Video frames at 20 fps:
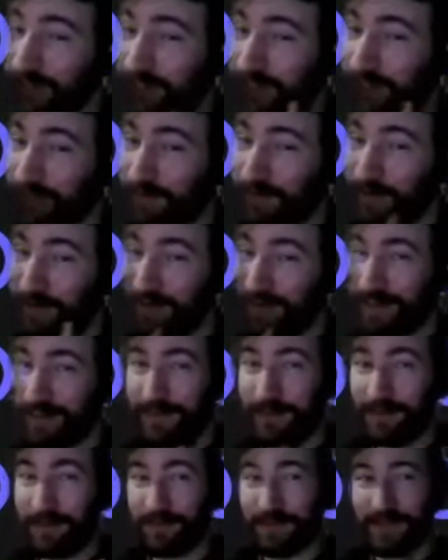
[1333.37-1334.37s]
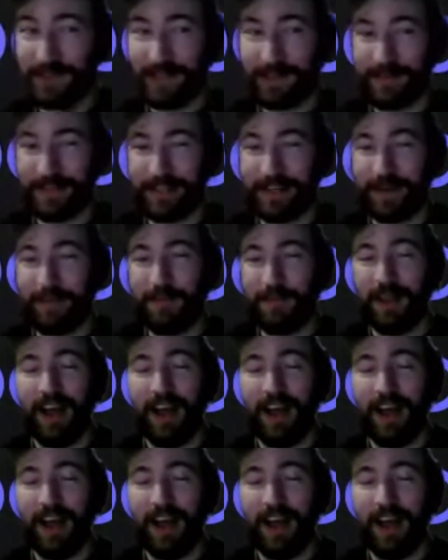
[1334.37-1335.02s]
ETH Denver, feel free to hit me up.